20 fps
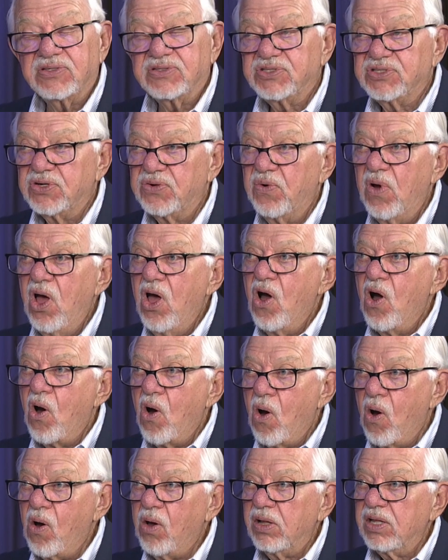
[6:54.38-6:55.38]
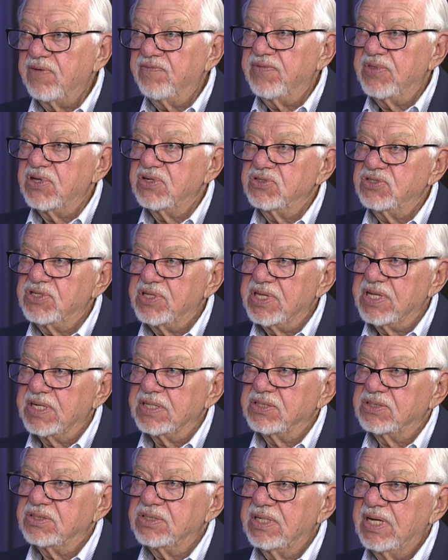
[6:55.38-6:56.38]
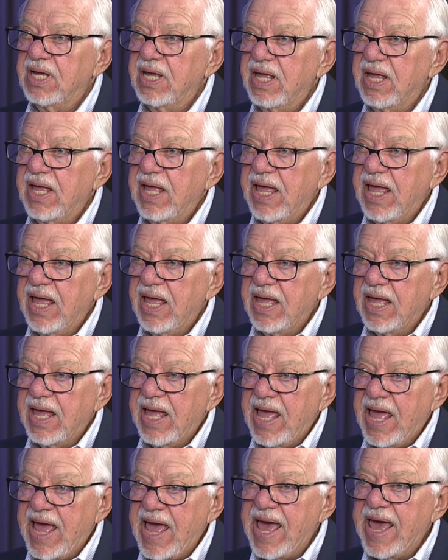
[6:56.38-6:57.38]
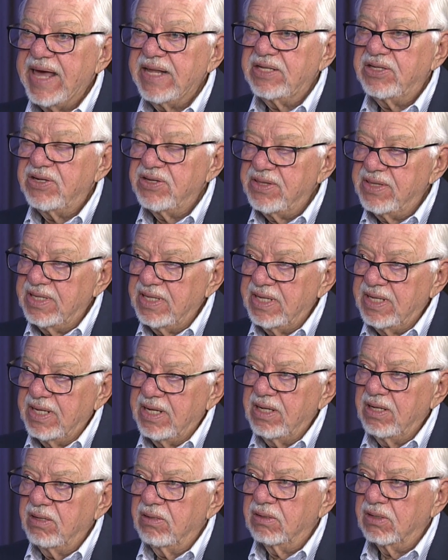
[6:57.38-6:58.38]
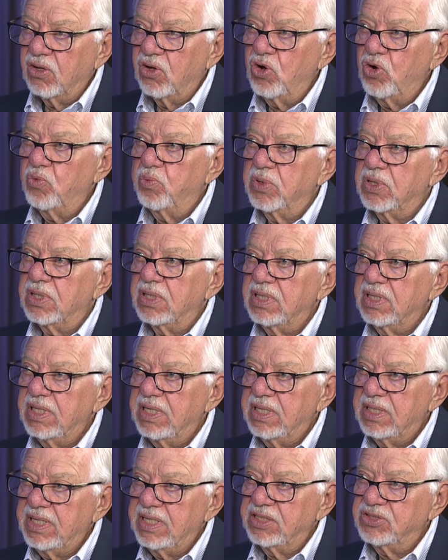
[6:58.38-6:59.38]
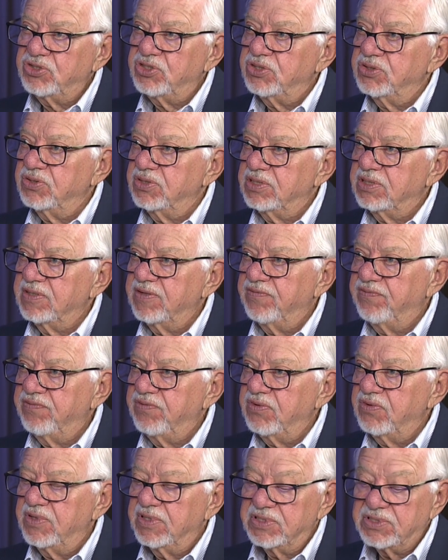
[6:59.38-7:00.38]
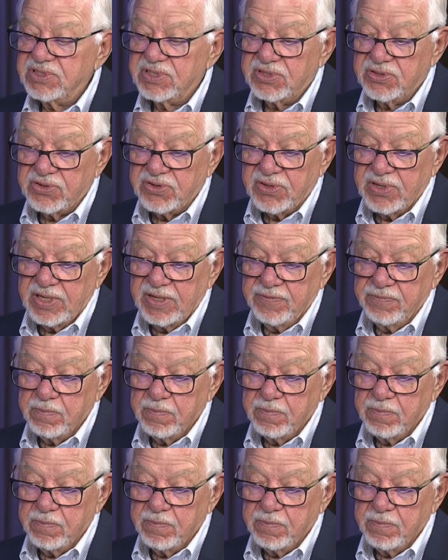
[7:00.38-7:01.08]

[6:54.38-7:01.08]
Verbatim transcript: So all of those things add to the global issues of food insecurity.